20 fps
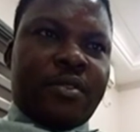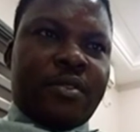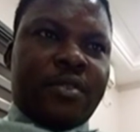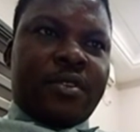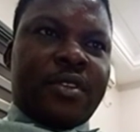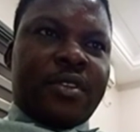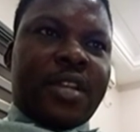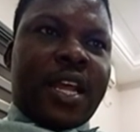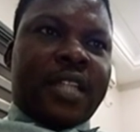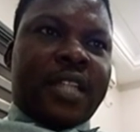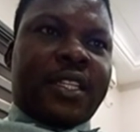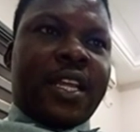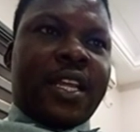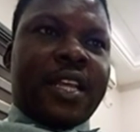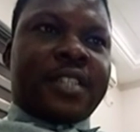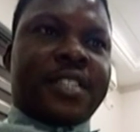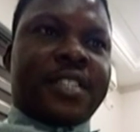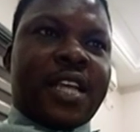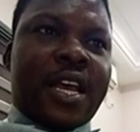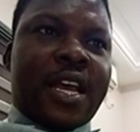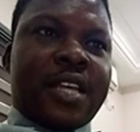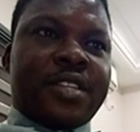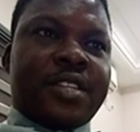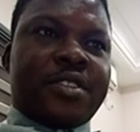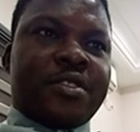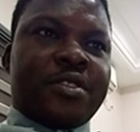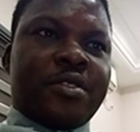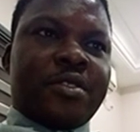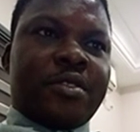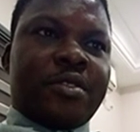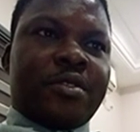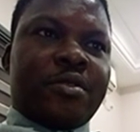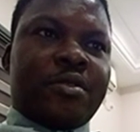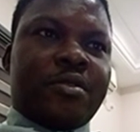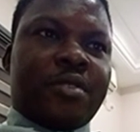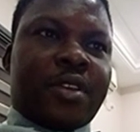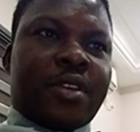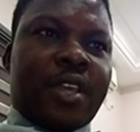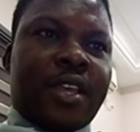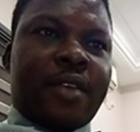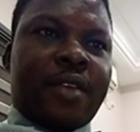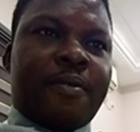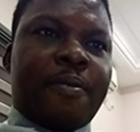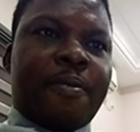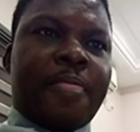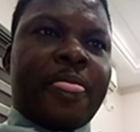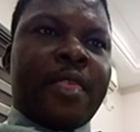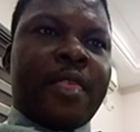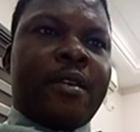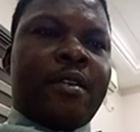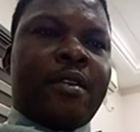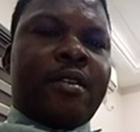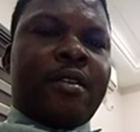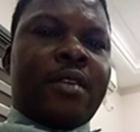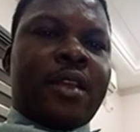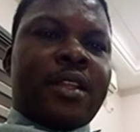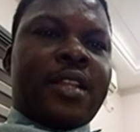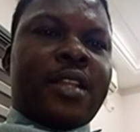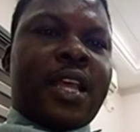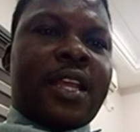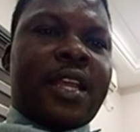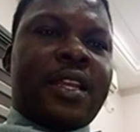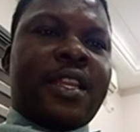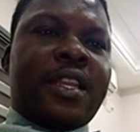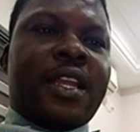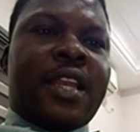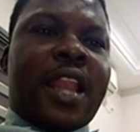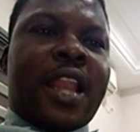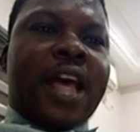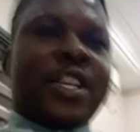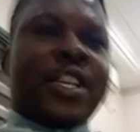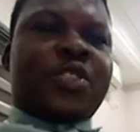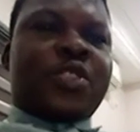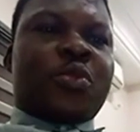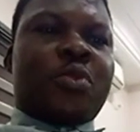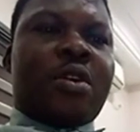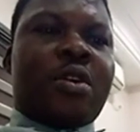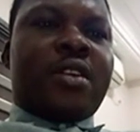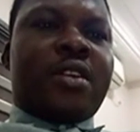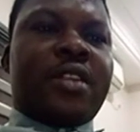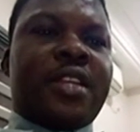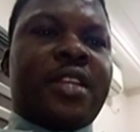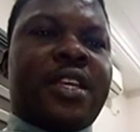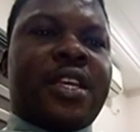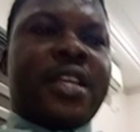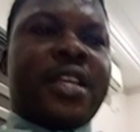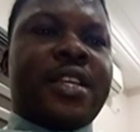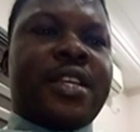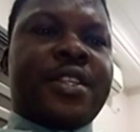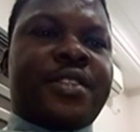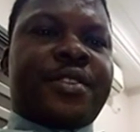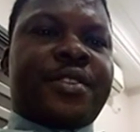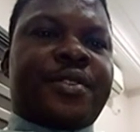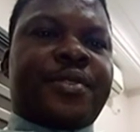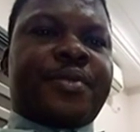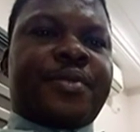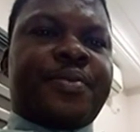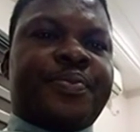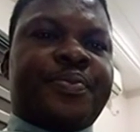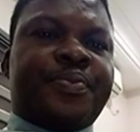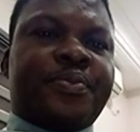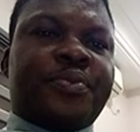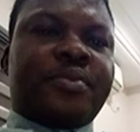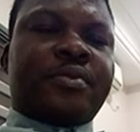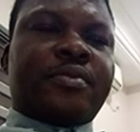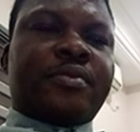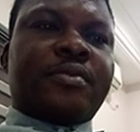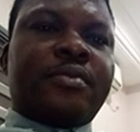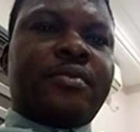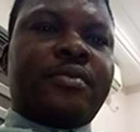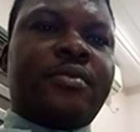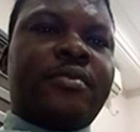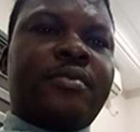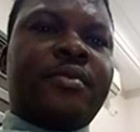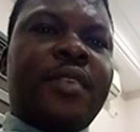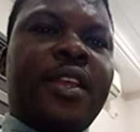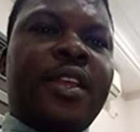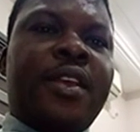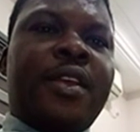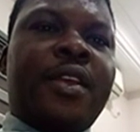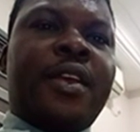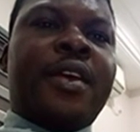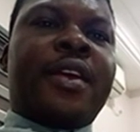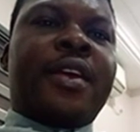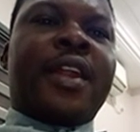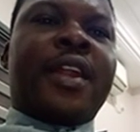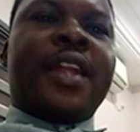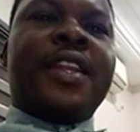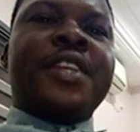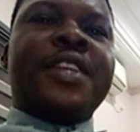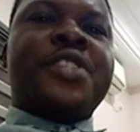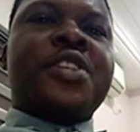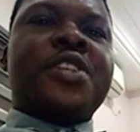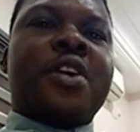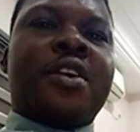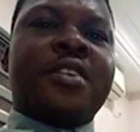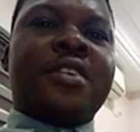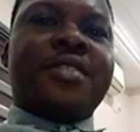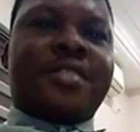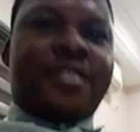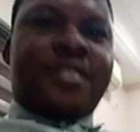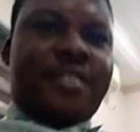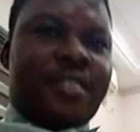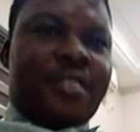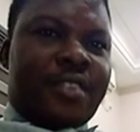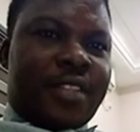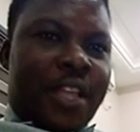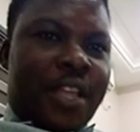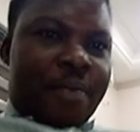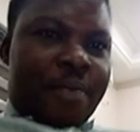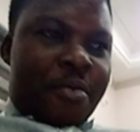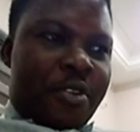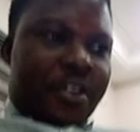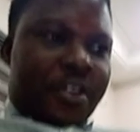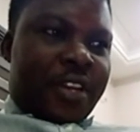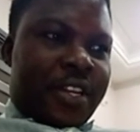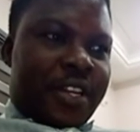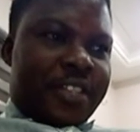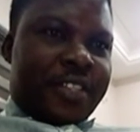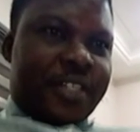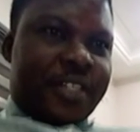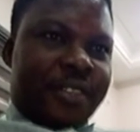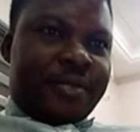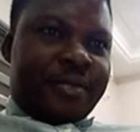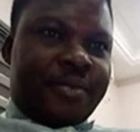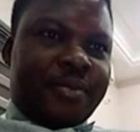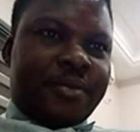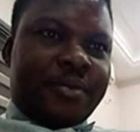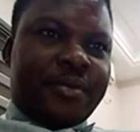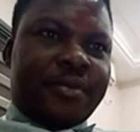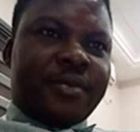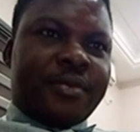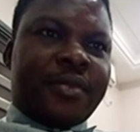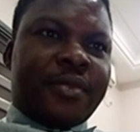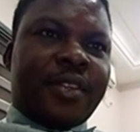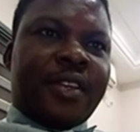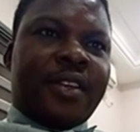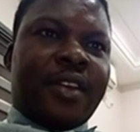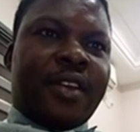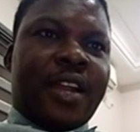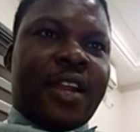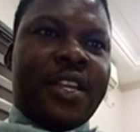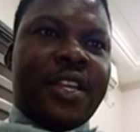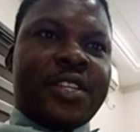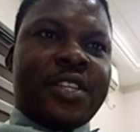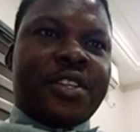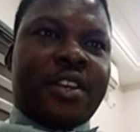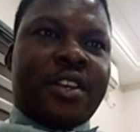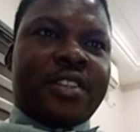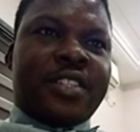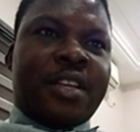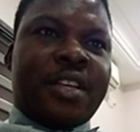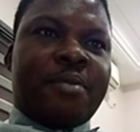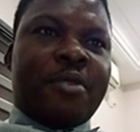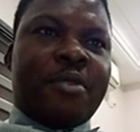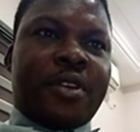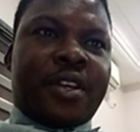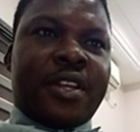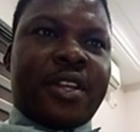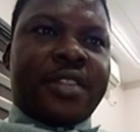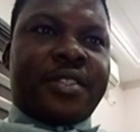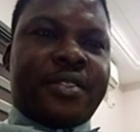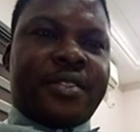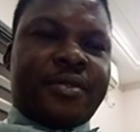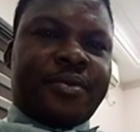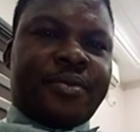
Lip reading: that take charge. Okay? Then the last one is religious democracy. Religious democracy.